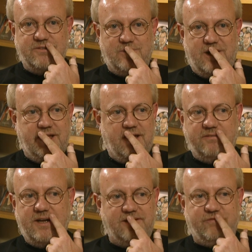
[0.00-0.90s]
why I've
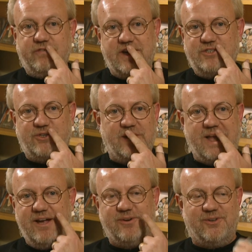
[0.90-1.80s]
had facial
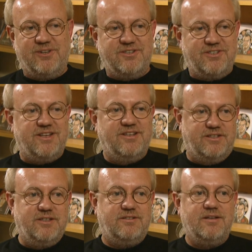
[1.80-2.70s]
hair all these years
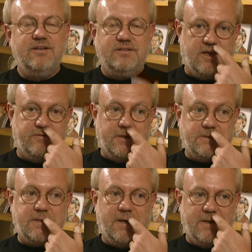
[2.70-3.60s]
is I've got a
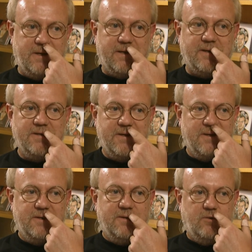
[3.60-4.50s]
scar here,
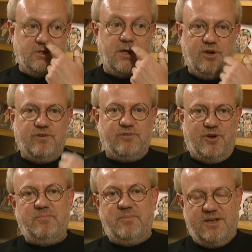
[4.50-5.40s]
which I got
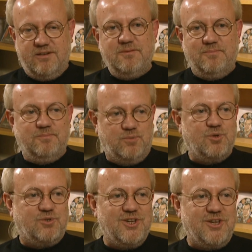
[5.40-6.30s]
from Bruce Lee.